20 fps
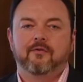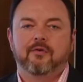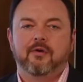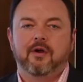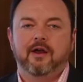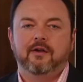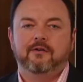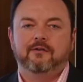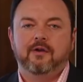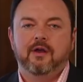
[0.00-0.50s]

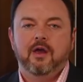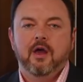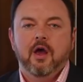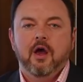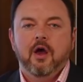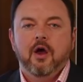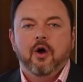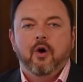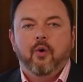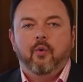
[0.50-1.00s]
crazy.
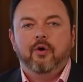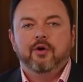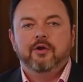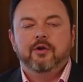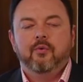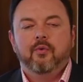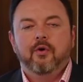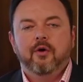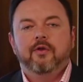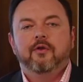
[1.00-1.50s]
What
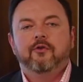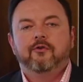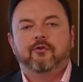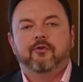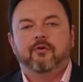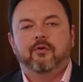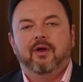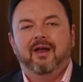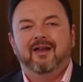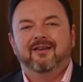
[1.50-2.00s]
you want to
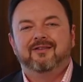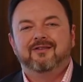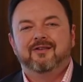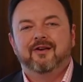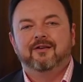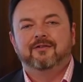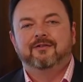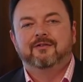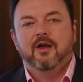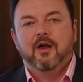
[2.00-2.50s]
do is
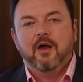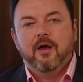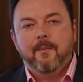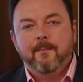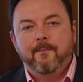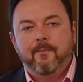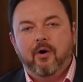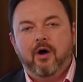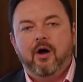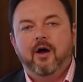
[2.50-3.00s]
just
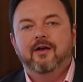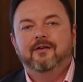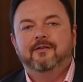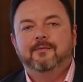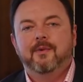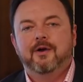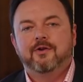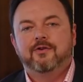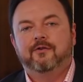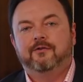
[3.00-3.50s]
buy as
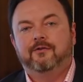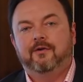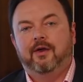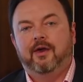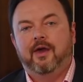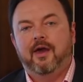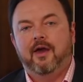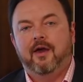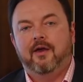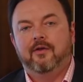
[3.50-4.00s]
much as you
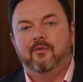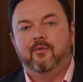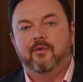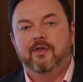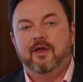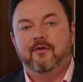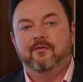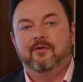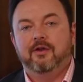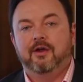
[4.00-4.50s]
can,
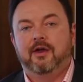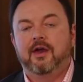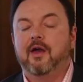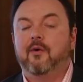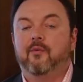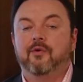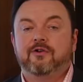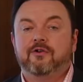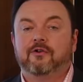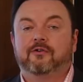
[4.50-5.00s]
whenever you
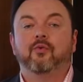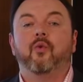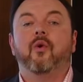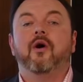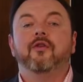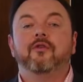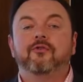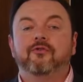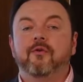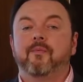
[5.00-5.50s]
can, which is
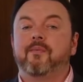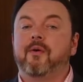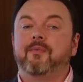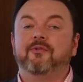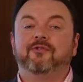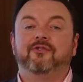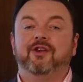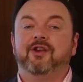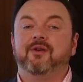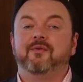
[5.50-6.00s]
1 or 2
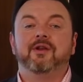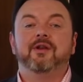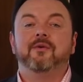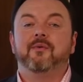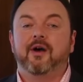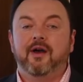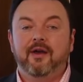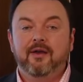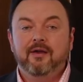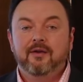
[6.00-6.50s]
properties a year
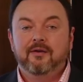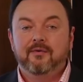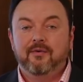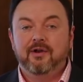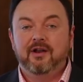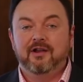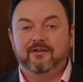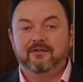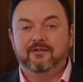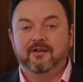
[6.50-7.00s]
anyway,
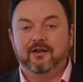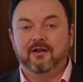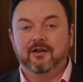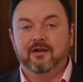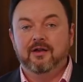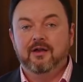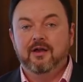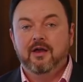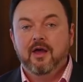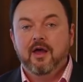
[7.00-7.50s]

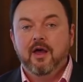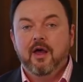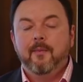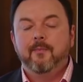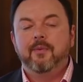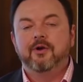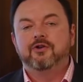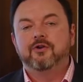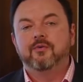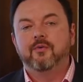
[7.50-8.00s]
realistically,
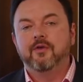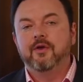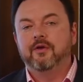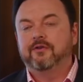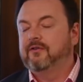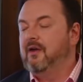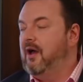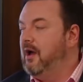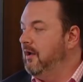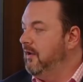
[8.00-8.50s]
but you want
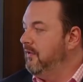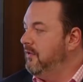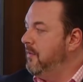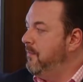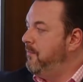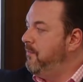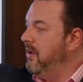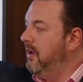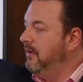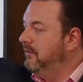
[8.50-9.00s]
to target the
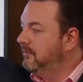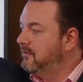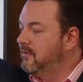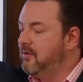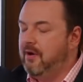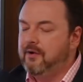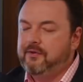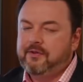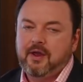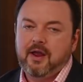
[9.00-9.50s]
best
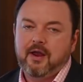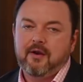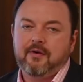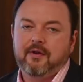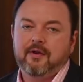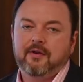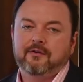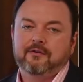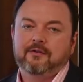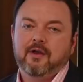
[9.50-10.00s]
growth
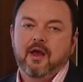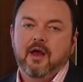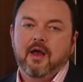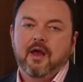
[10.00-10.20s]
areas.